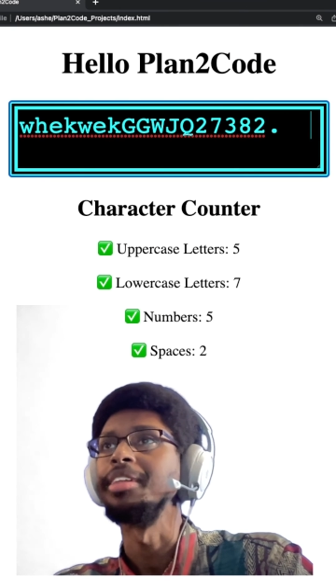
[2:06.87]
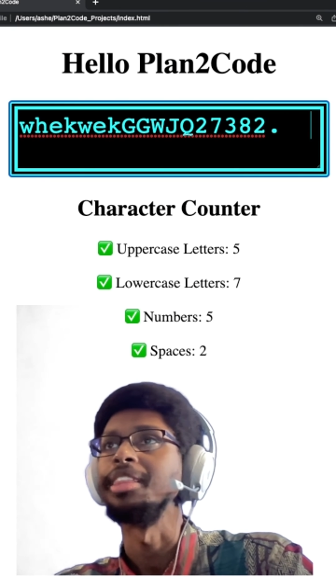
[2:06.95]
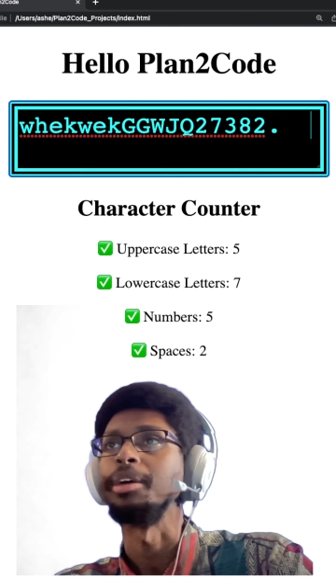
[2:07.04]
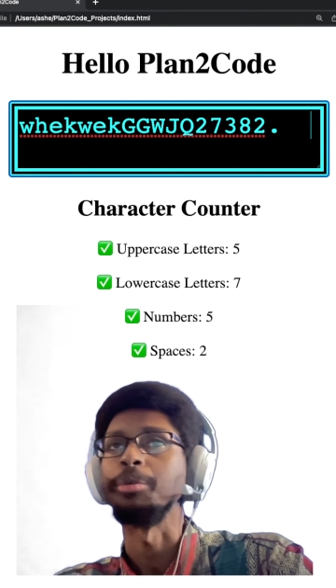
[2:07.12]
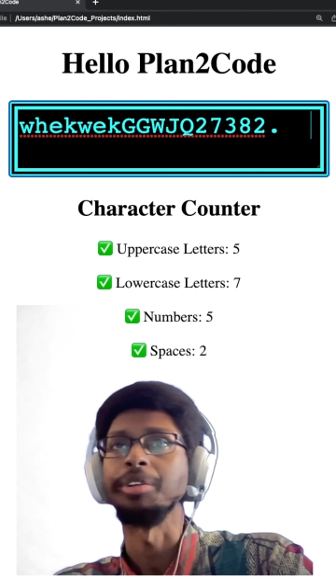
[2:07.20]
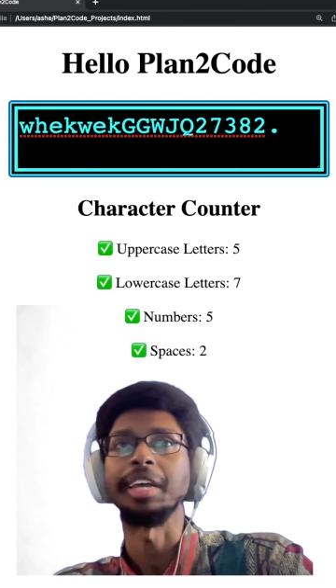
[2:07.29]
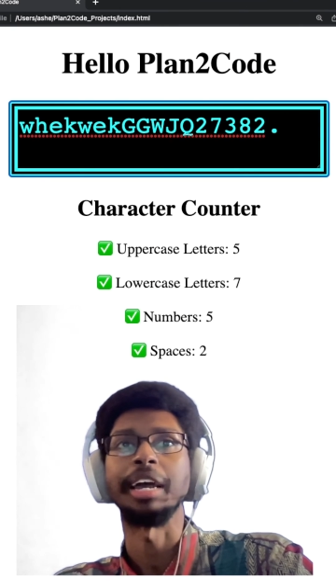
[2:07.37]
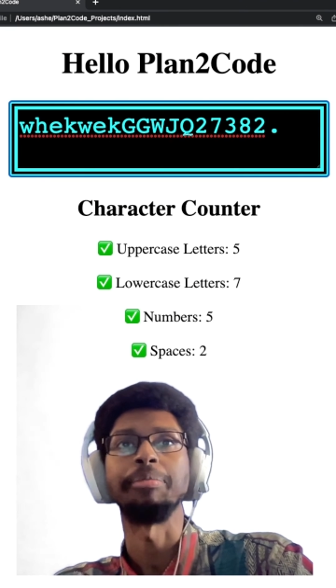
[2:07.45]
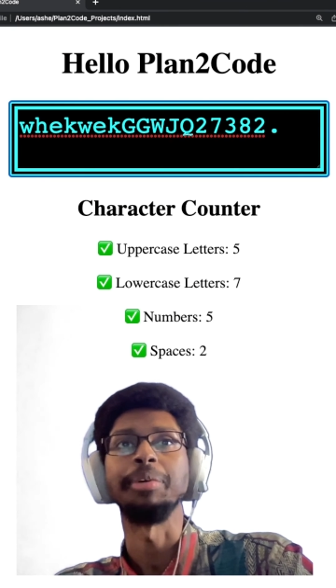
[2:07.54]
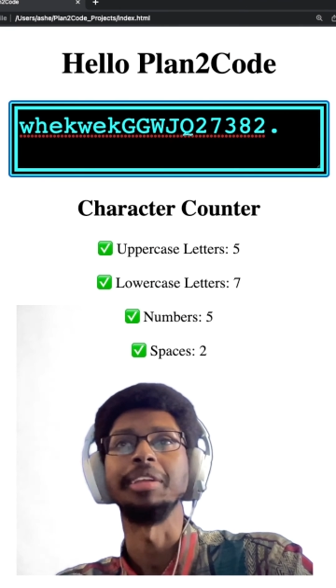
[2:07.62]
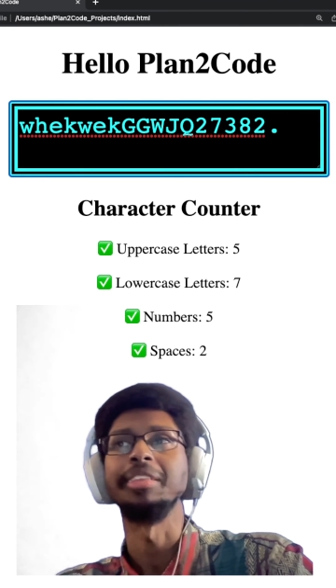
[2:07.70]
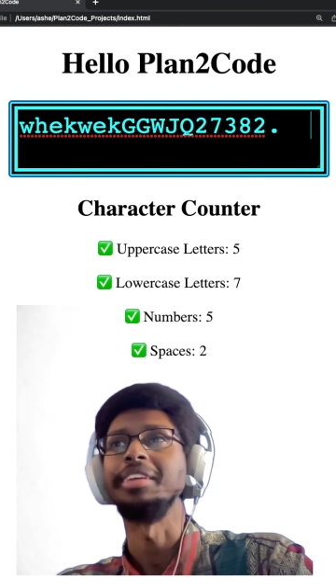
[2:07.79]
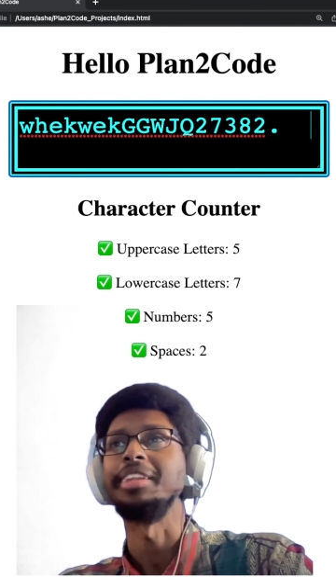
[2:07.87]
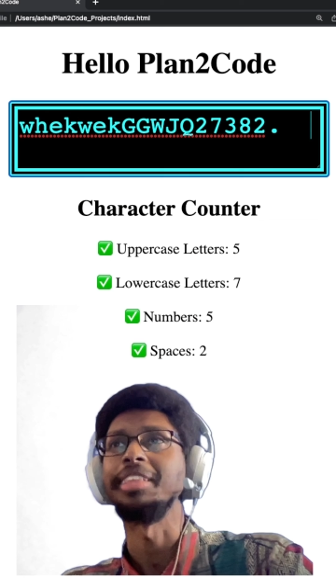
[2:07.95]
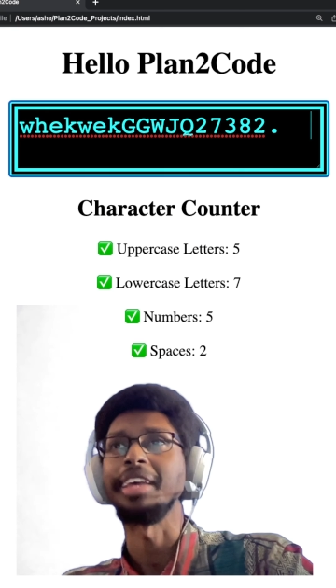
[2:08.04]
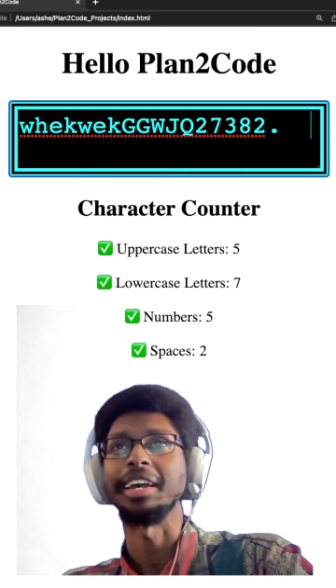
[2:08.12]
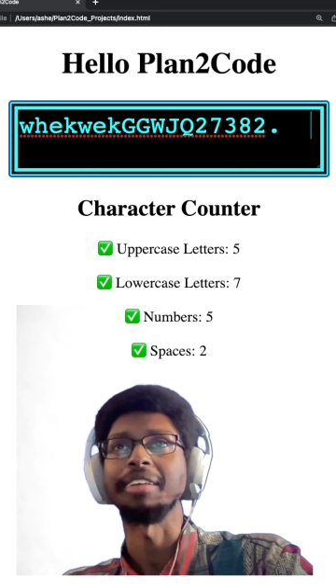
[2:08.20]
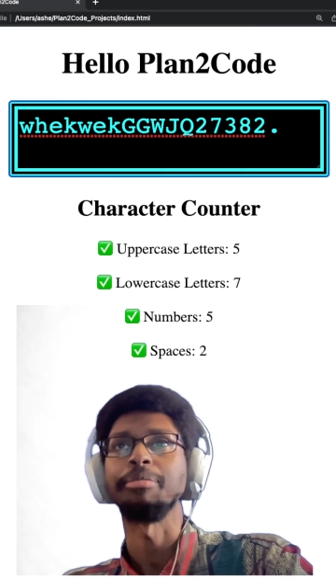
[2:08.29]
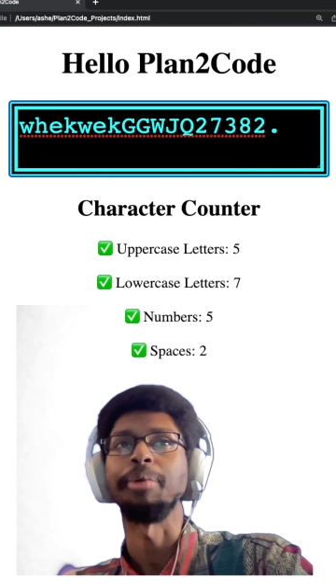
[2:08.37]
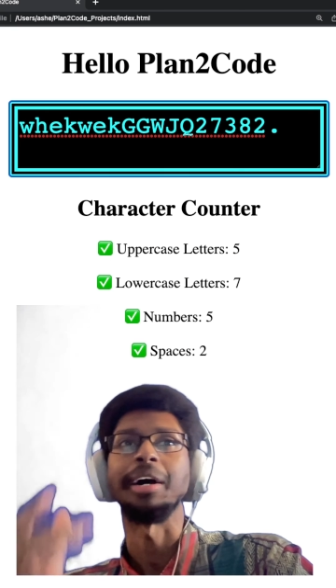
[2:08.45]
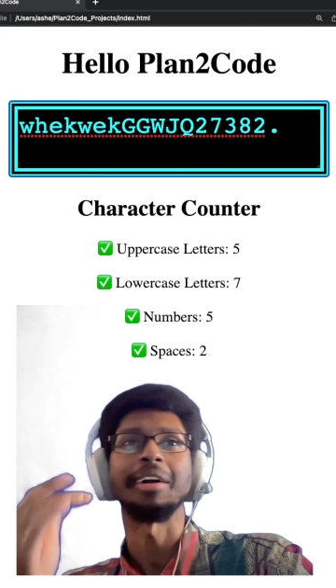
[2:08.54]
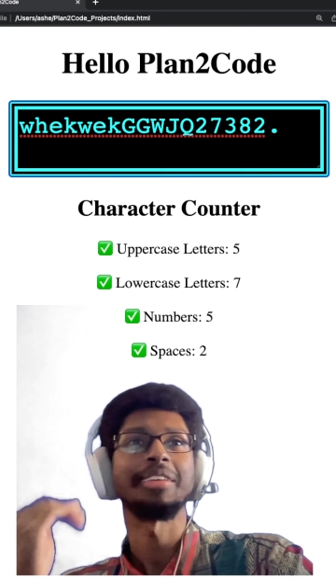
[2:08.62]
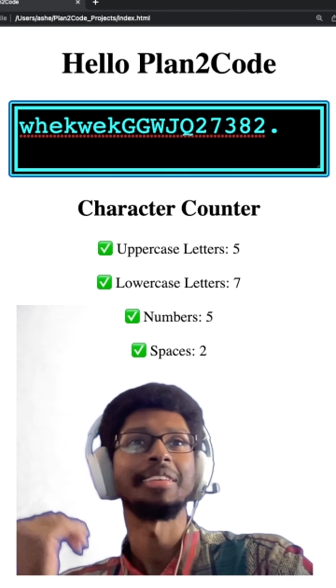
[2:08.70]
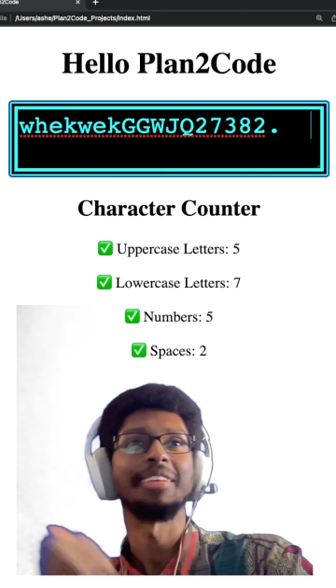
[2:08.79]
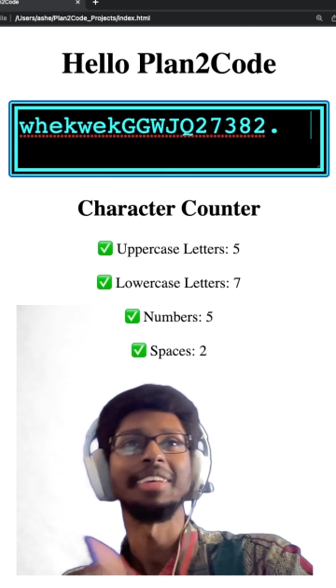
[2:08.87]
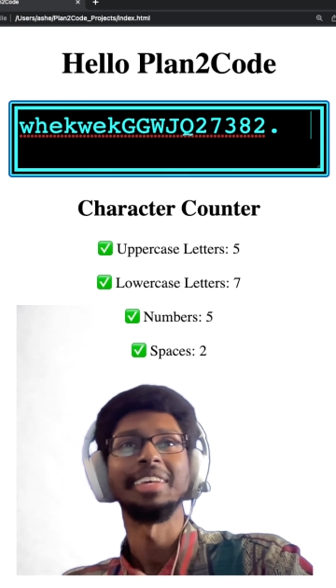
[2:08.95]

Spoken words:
that we're typing into the text box.